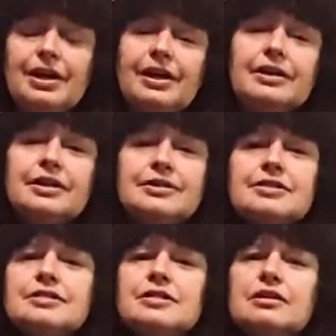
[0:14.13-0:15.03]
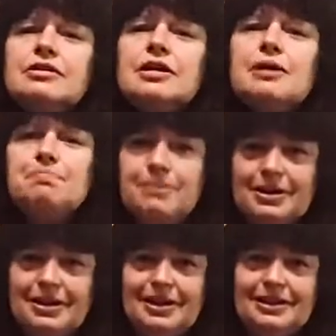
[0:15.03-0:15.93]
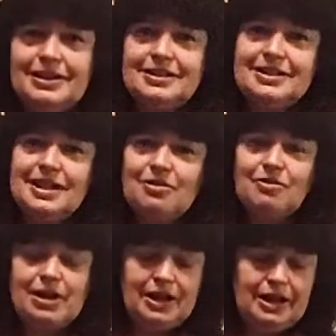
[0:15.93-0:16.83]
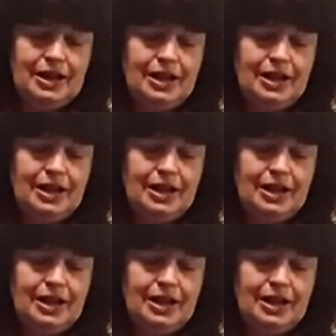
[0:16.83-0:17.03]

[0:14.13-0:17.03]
and let's snuggle up and let's get ready.